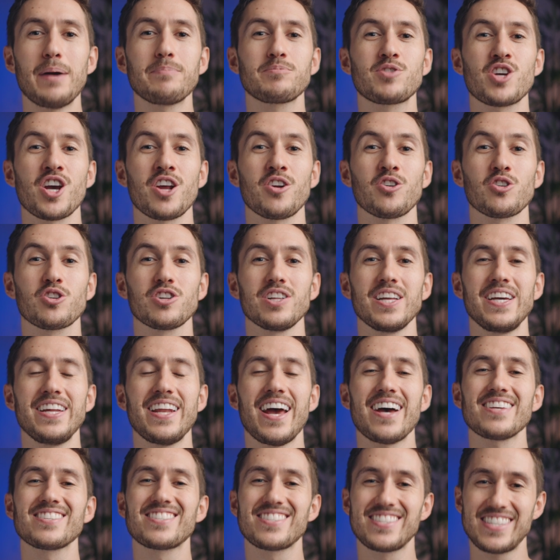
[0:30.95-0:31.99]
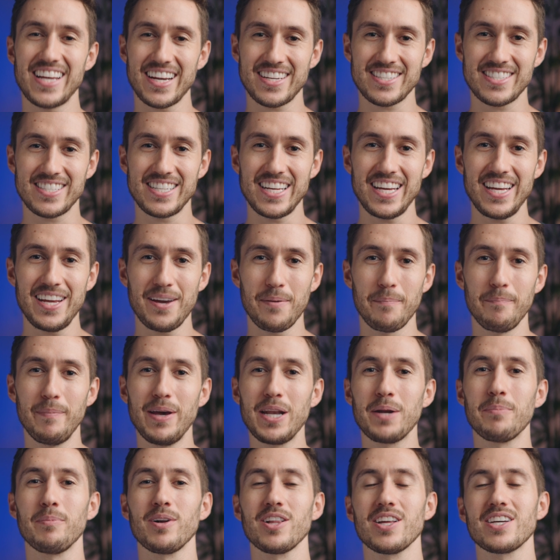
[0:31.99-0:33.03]
M-Channel Clean has 60
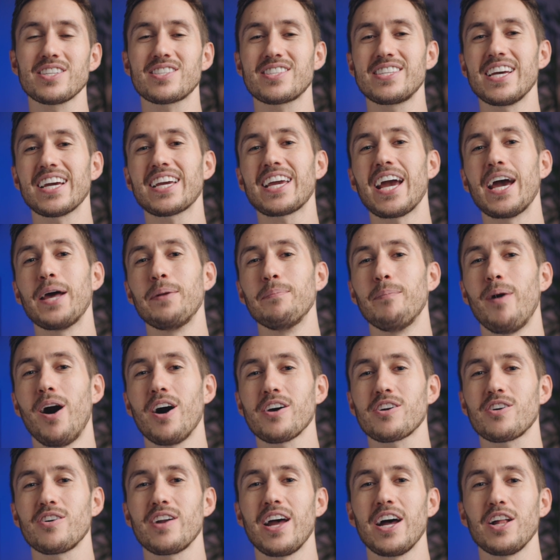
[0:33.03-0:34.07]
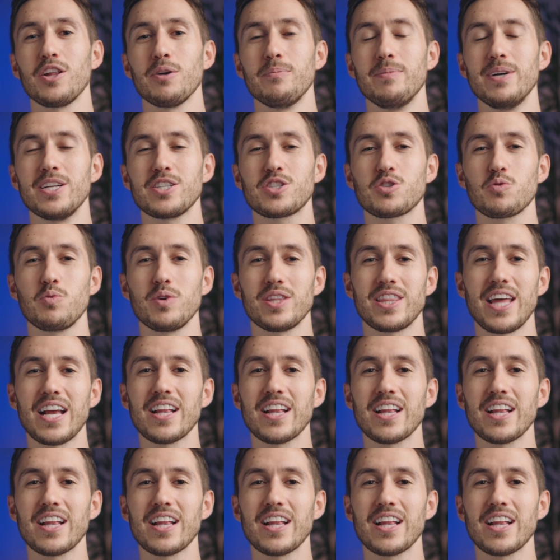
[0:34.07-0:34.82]
minimalistic and modern elements with